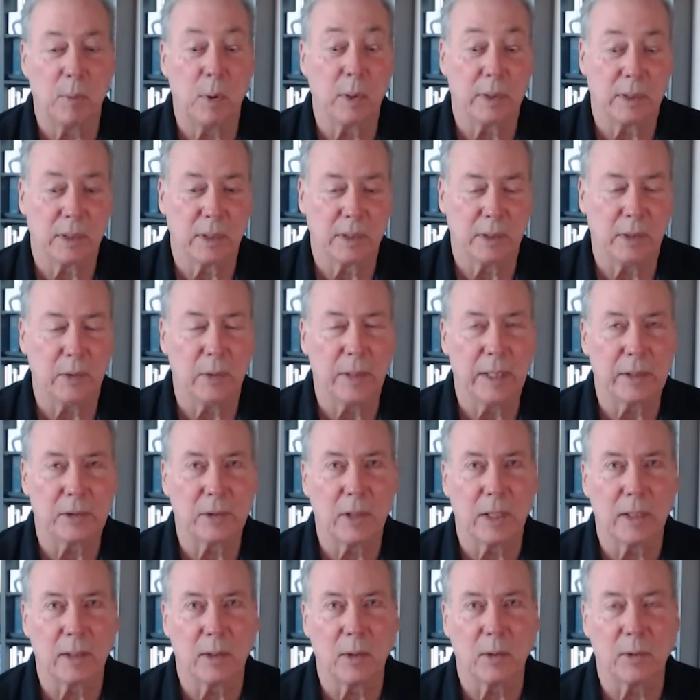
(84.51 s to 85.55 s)
put the U S
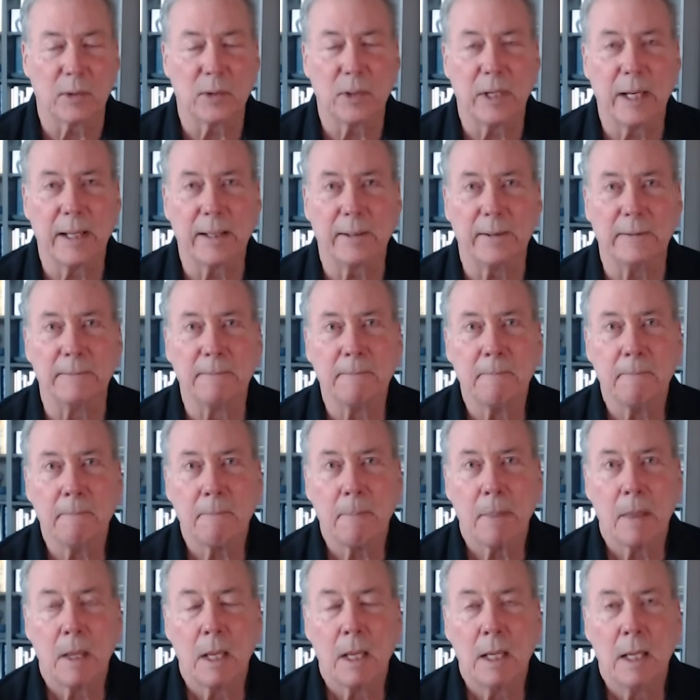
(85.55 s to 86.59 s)
on a gold standard.
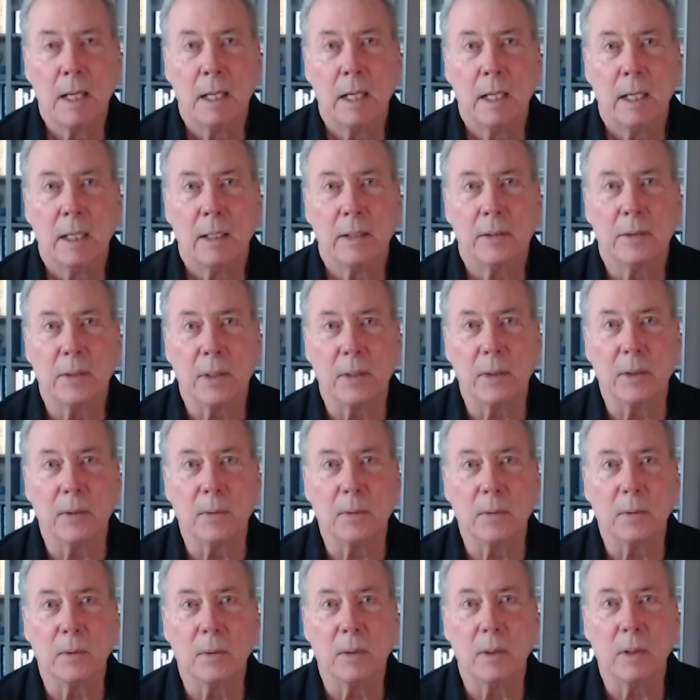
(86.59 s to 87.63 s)

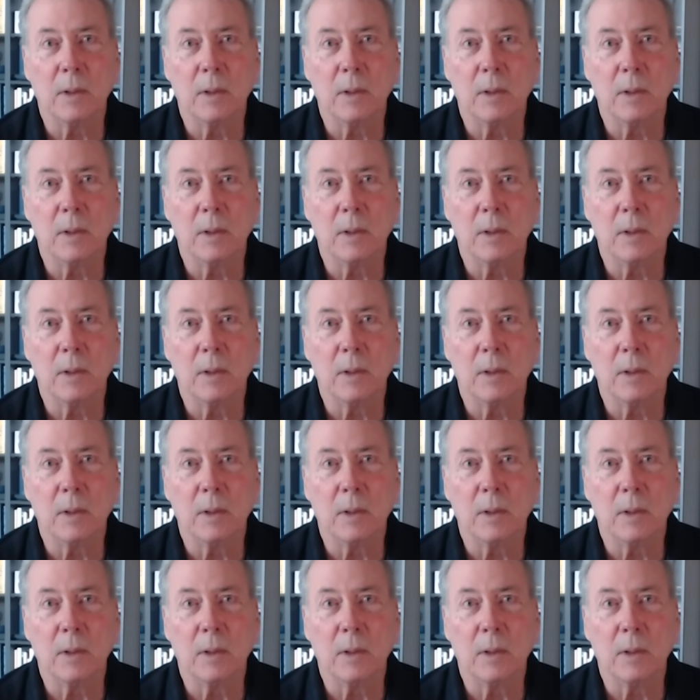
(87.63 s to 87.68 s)
So